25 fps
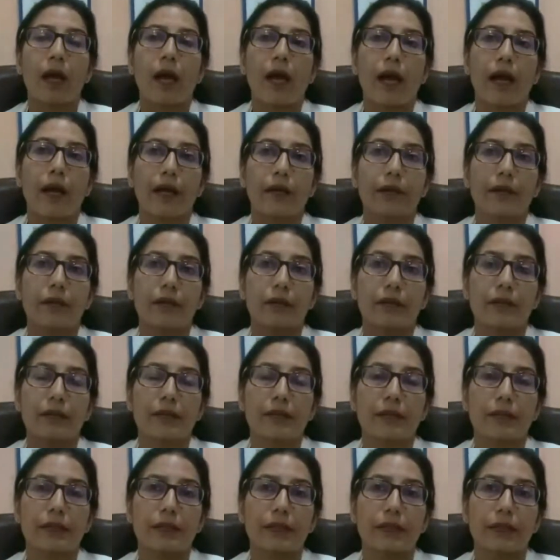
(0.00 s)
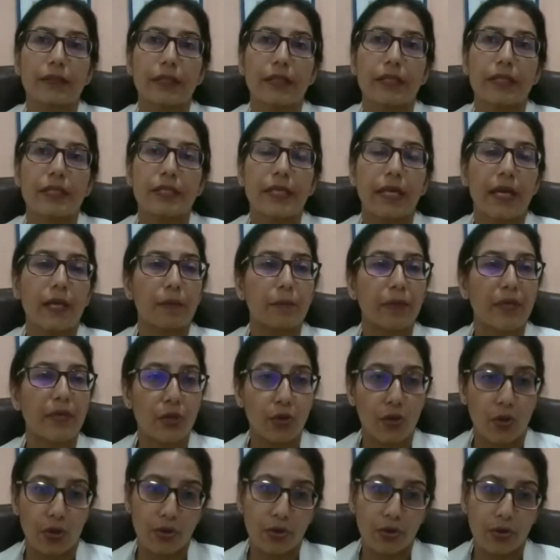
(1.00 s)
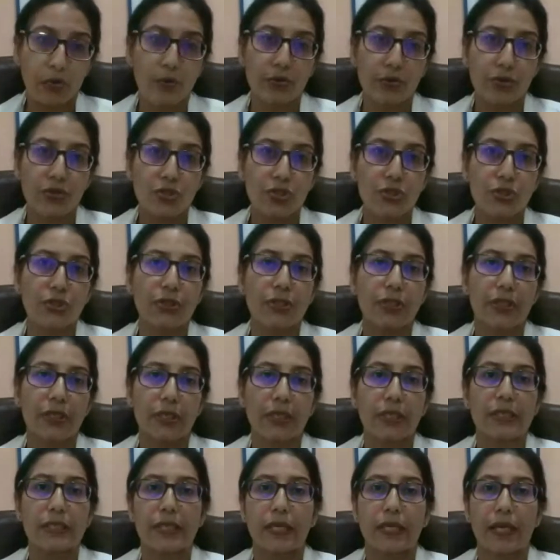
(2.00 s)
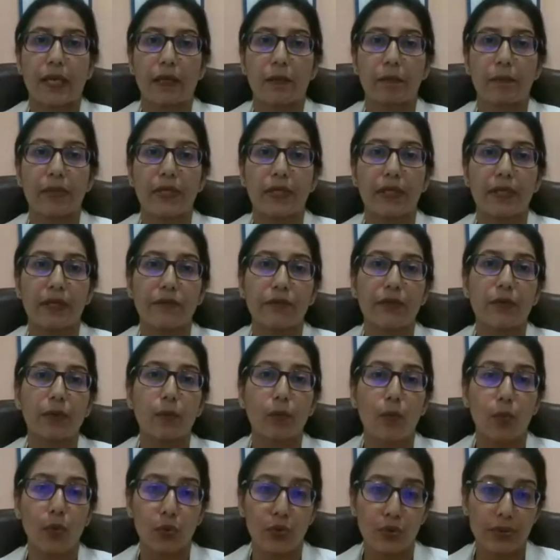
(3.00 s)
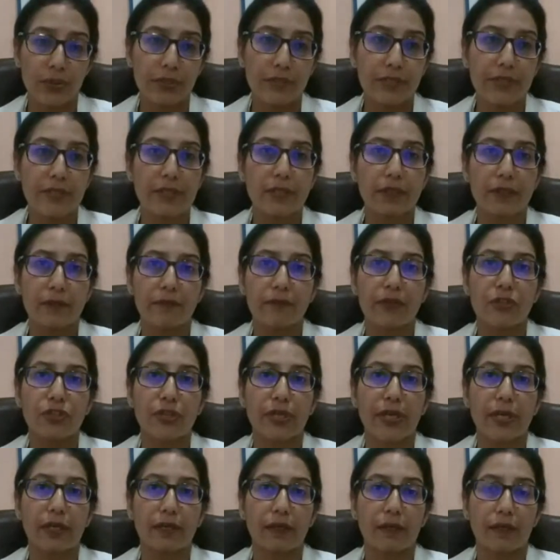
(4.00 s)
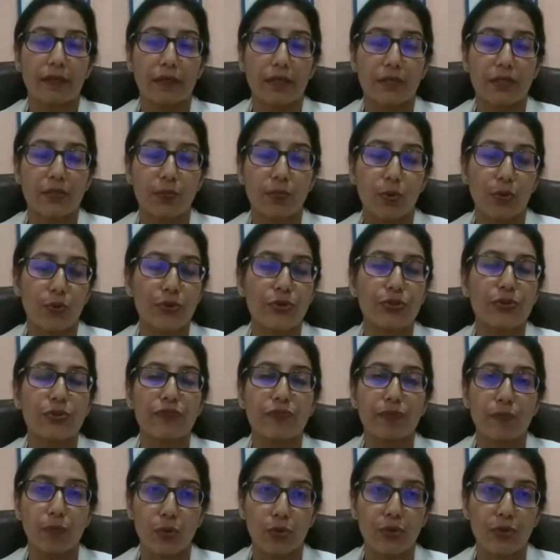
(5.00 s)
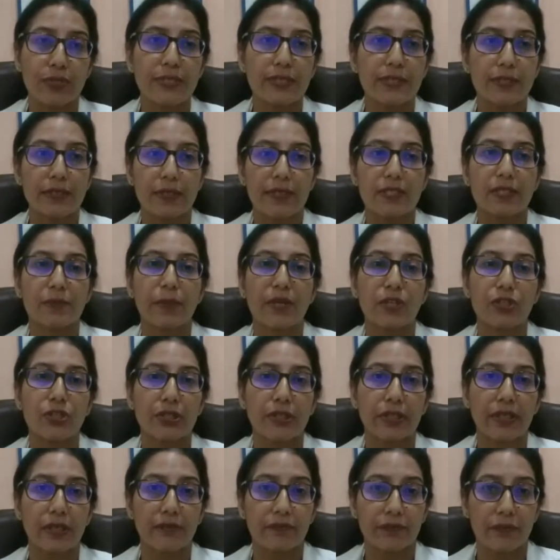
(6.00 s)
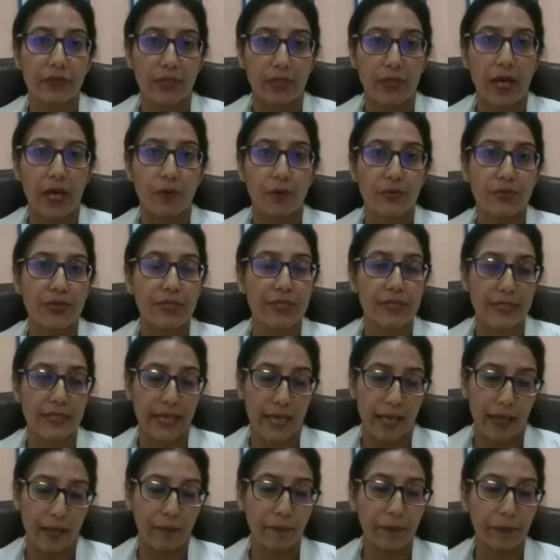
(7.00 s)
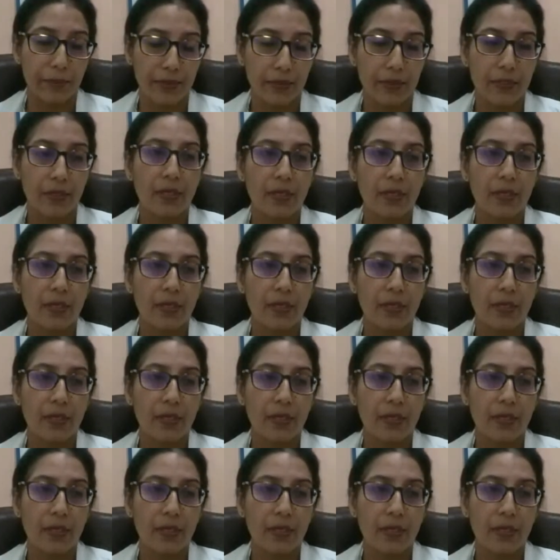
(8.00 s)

and it can be cockroach, it can be even molds, the spores of molds, especially if the house is damp.